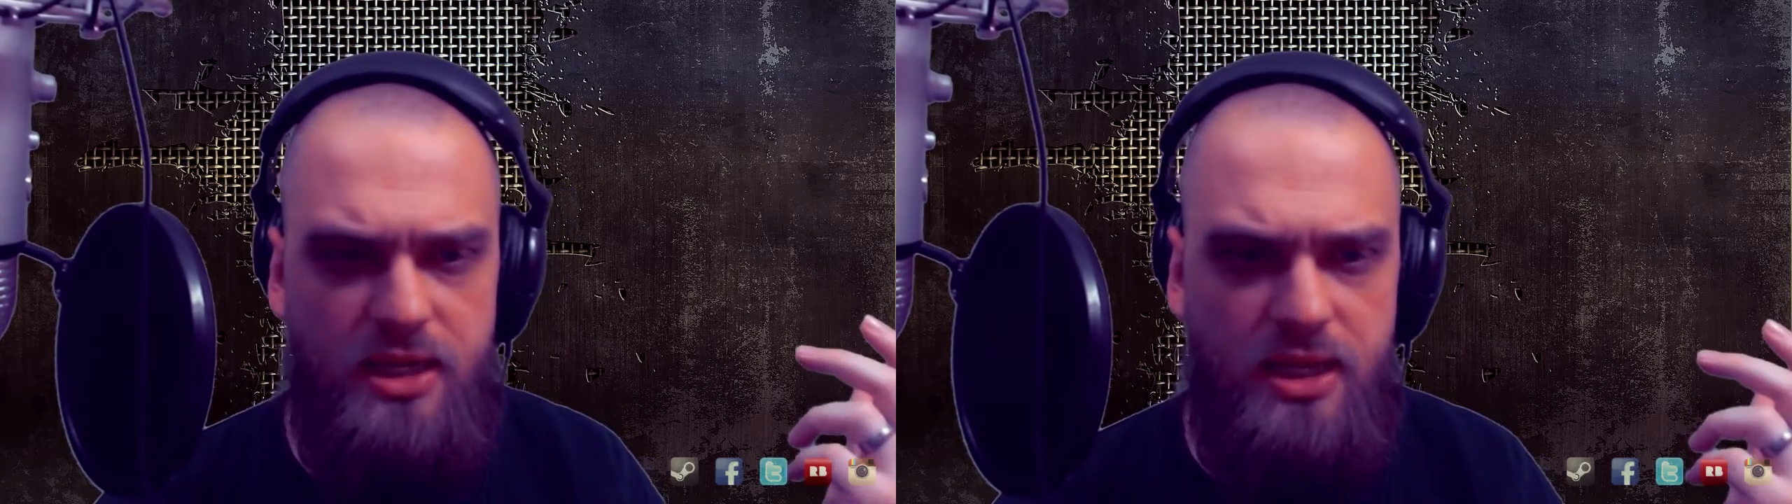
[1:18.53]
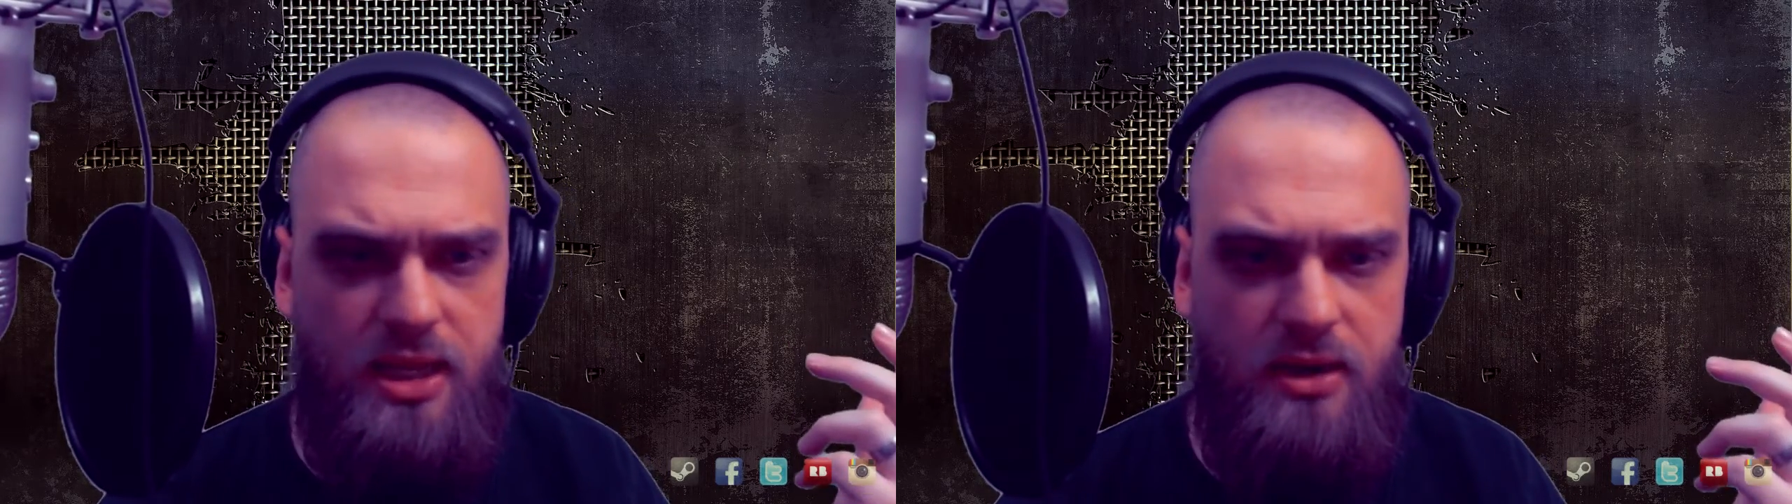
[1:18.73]

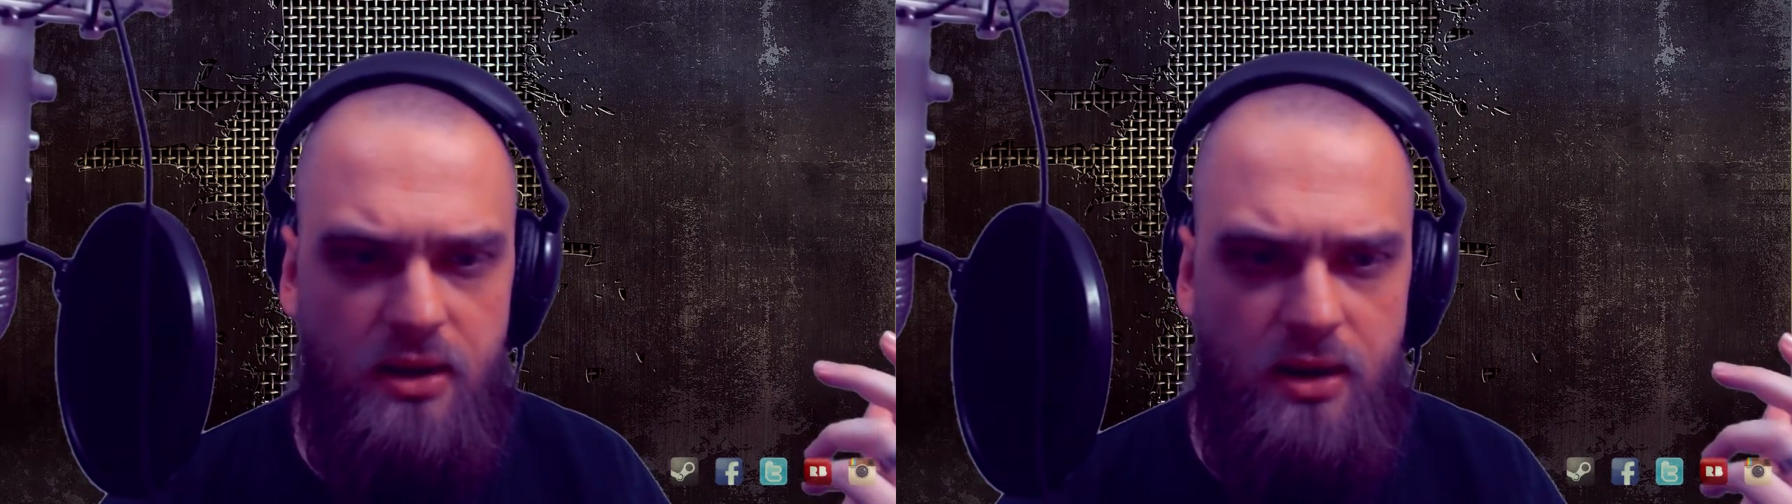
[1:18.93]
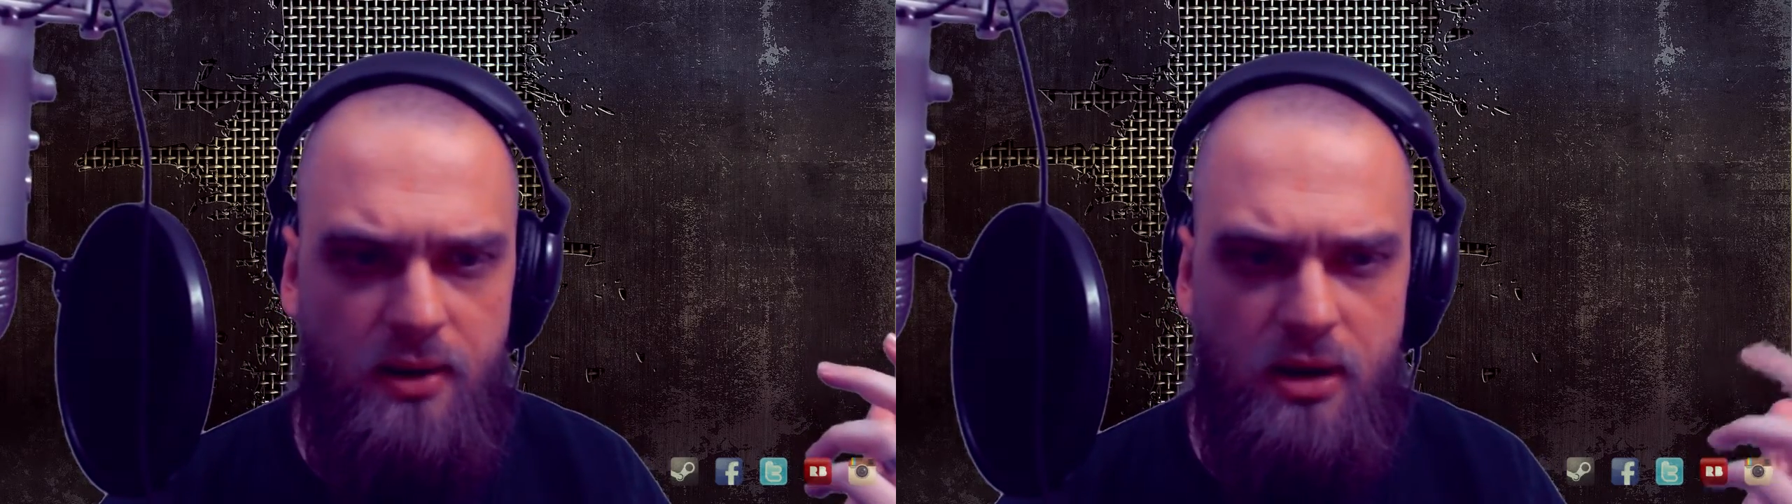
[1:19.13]
in
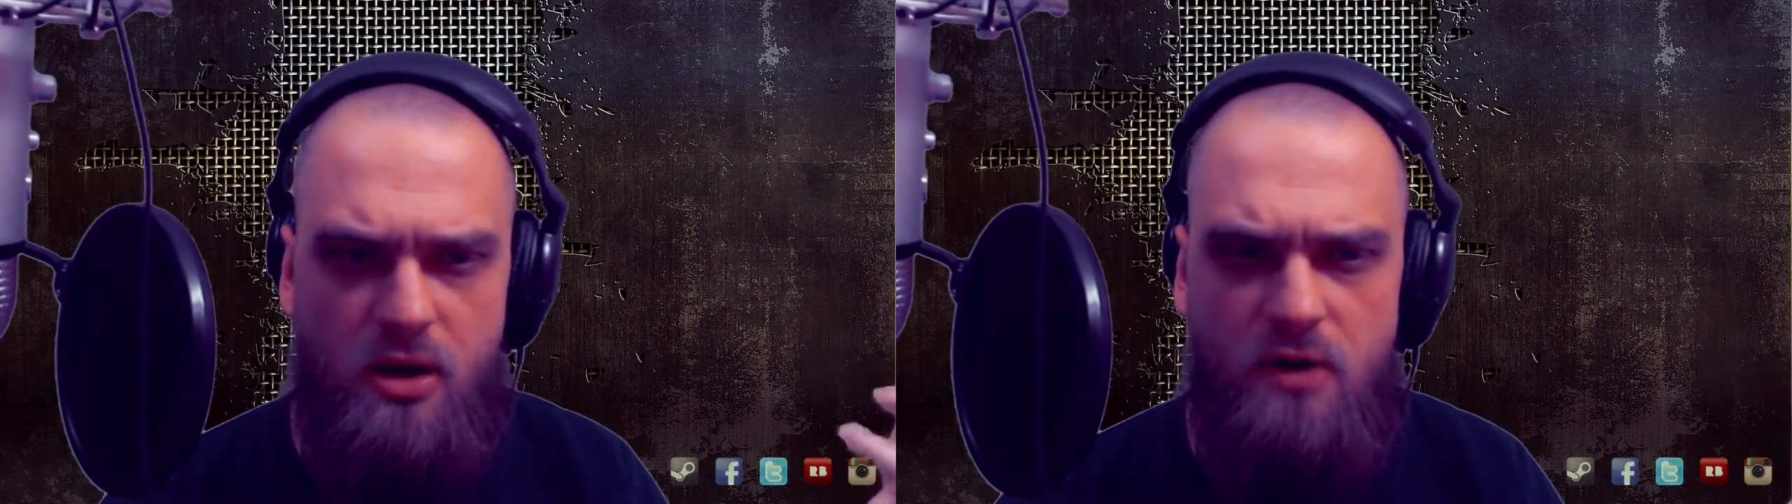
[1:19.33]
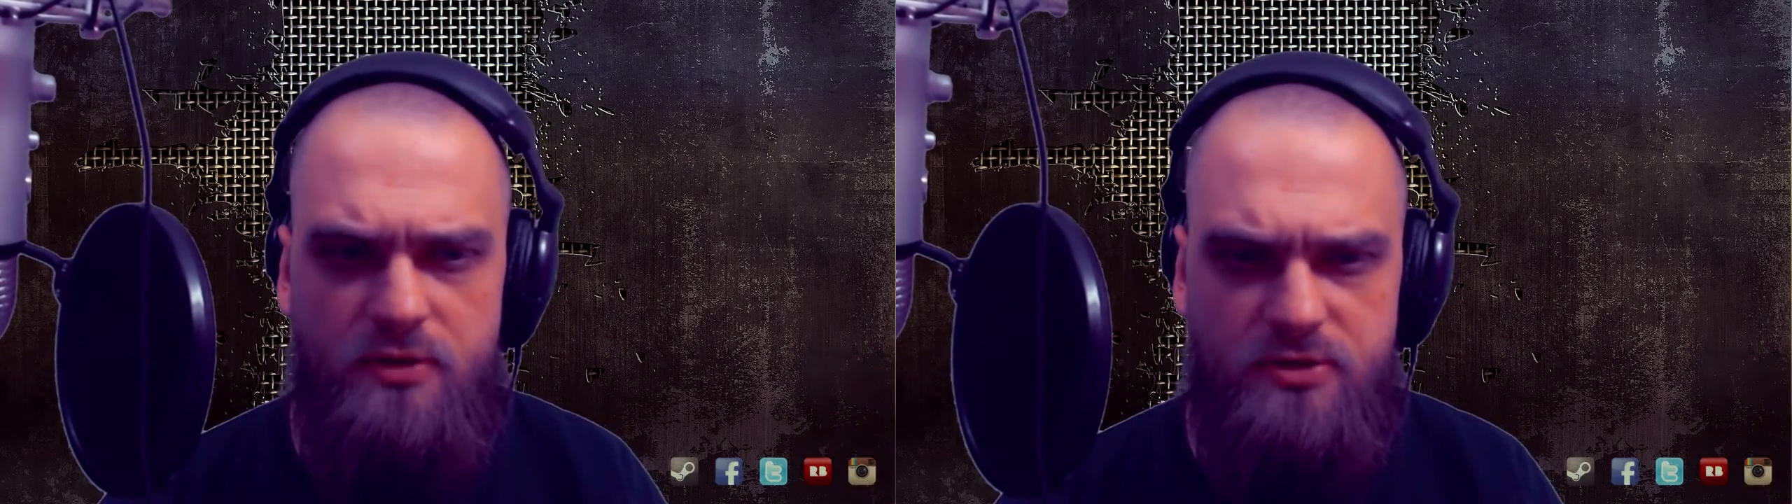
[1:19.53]
a
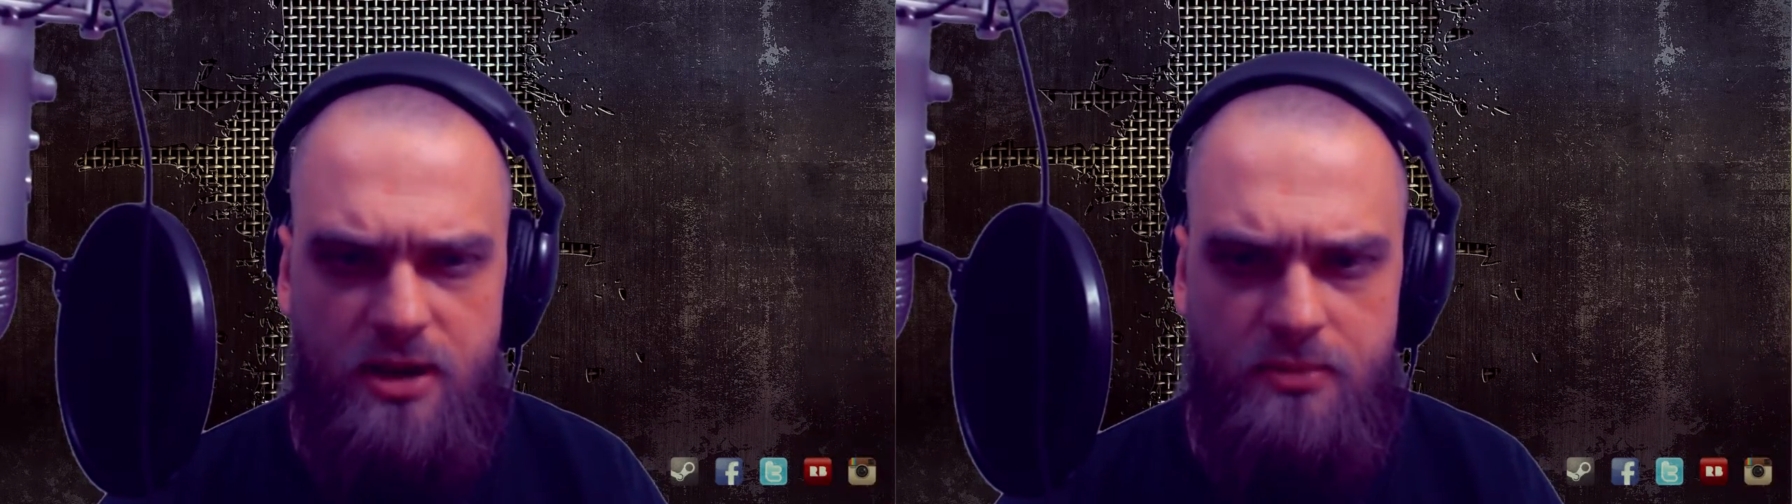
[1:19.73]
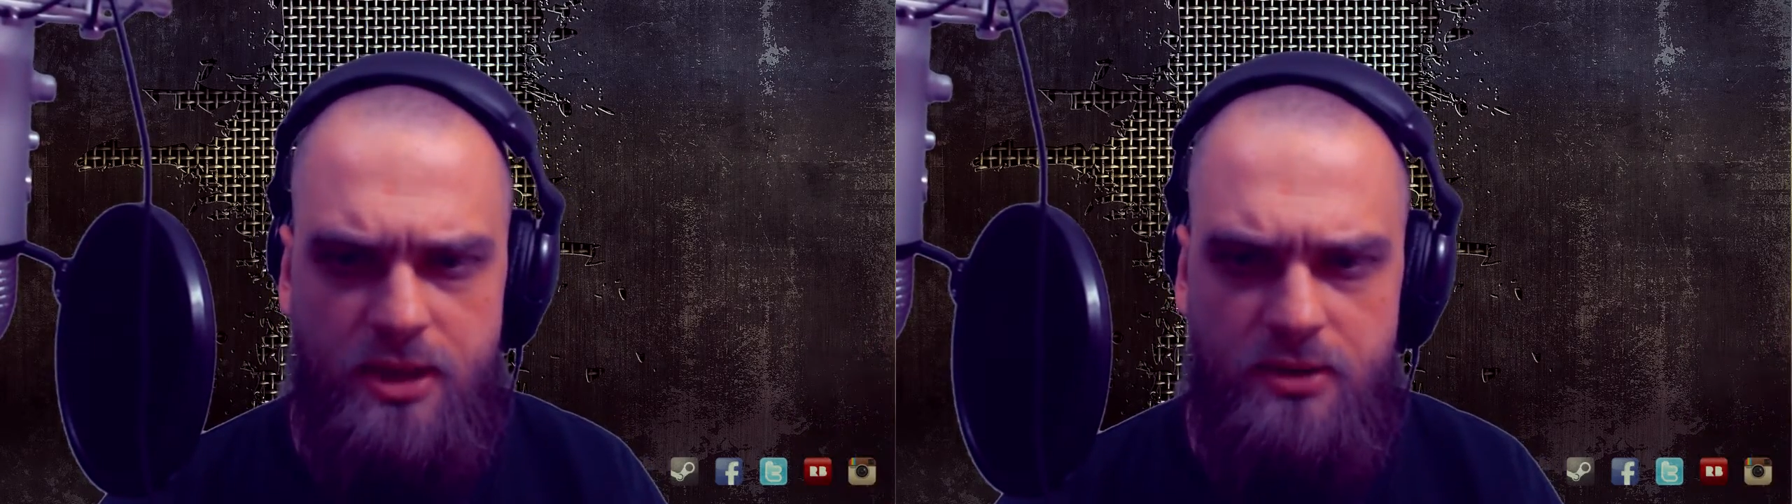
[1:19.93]
coffee
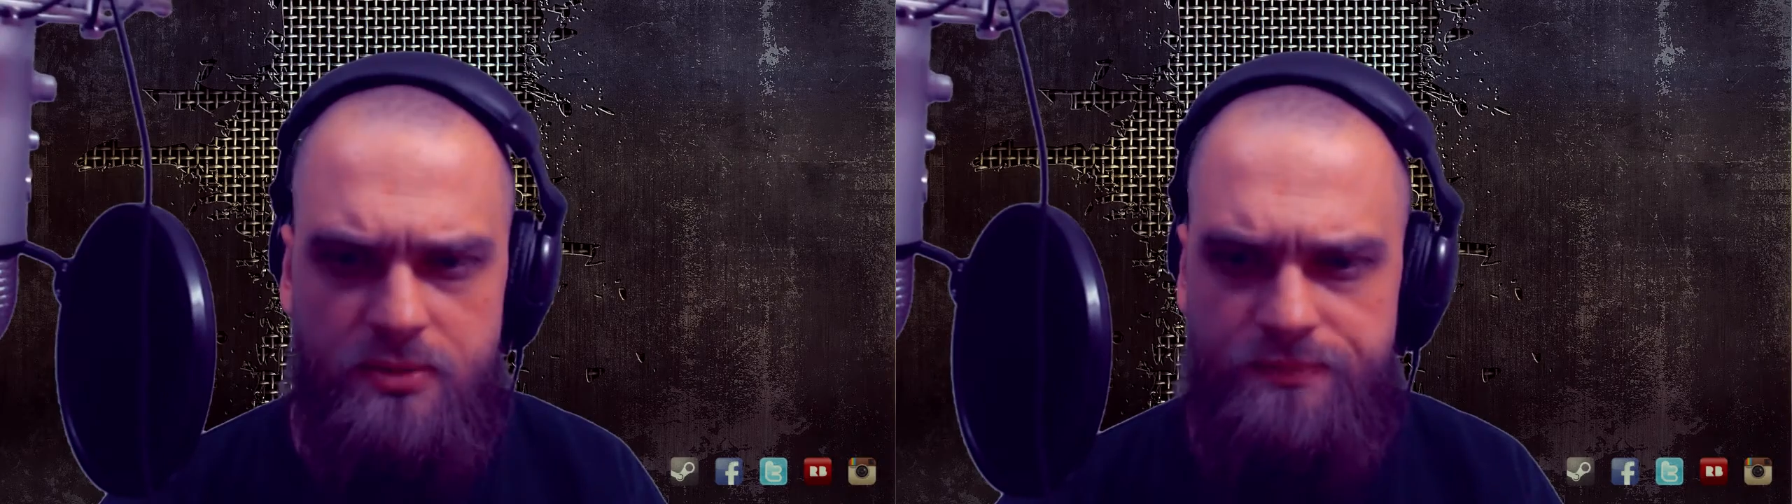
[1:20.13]
time later